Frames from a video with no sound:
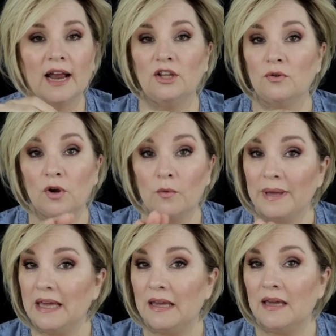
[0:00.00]
And you know
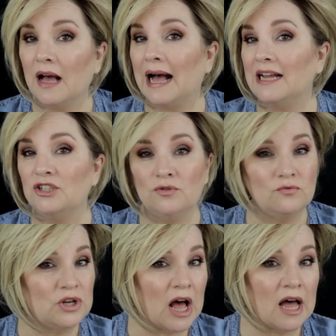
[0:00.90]
me, I
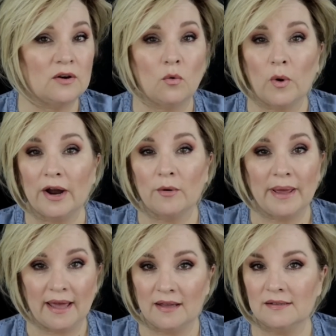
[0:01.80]
do not wear
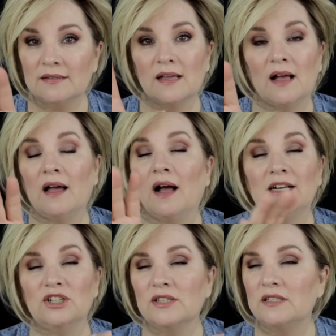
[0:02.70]
bangs.
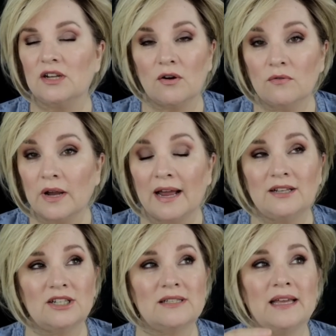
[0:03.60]
I just don't. I
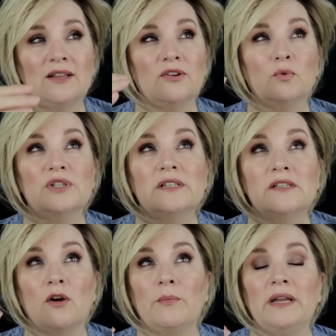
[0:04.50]
just think there were
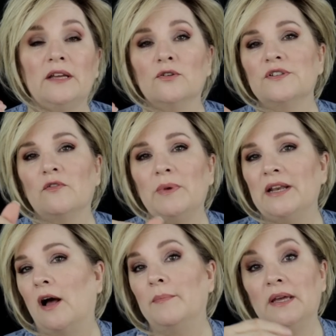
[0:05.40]
so many years of me
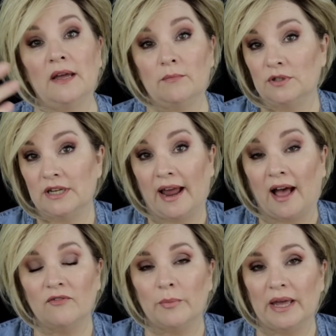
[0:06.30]
not being able to
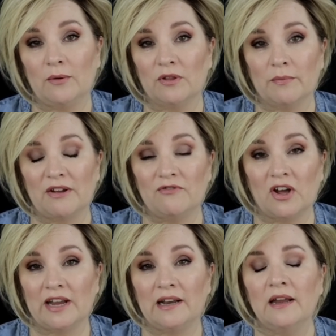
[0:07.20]
have a bang with my
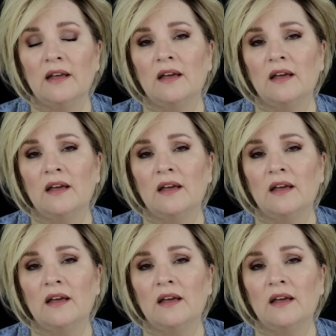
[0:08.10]
fine